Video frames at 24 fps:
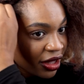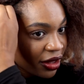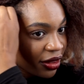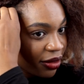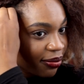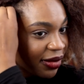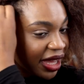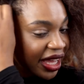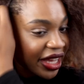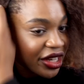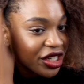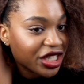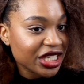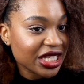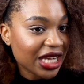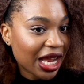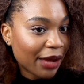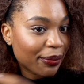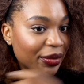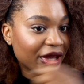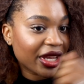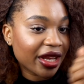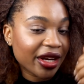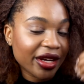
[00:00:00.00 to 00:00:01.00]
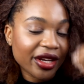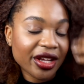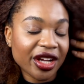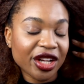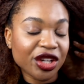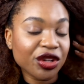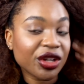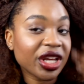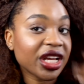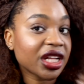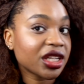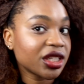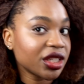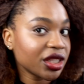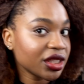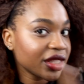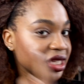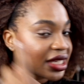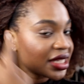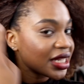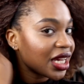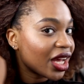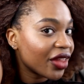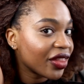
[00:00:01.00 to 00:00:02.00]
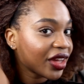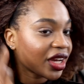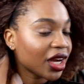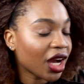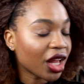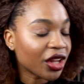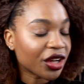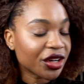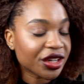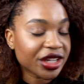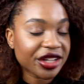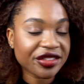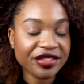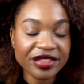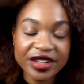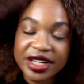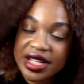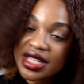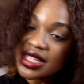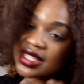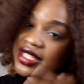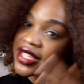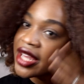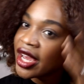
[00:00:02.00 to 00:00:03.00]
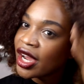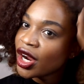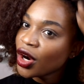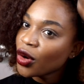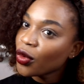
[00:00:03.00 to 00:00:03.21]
my edges not being done, you can clearly tell the color difference.